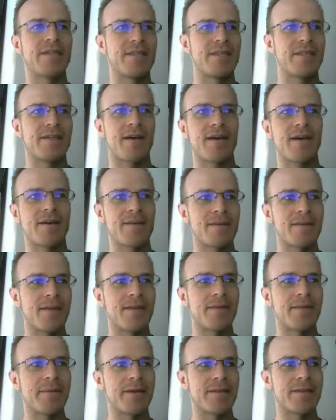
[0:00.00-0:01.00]
to talk a lot
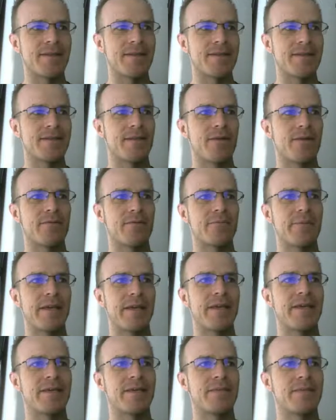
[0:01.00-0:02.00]
about this home
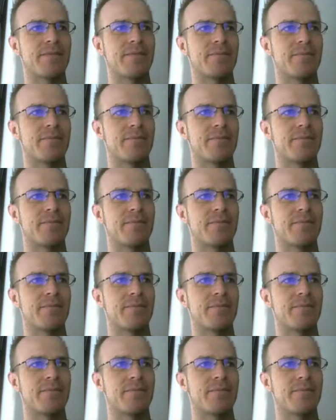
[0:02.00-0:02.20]
page,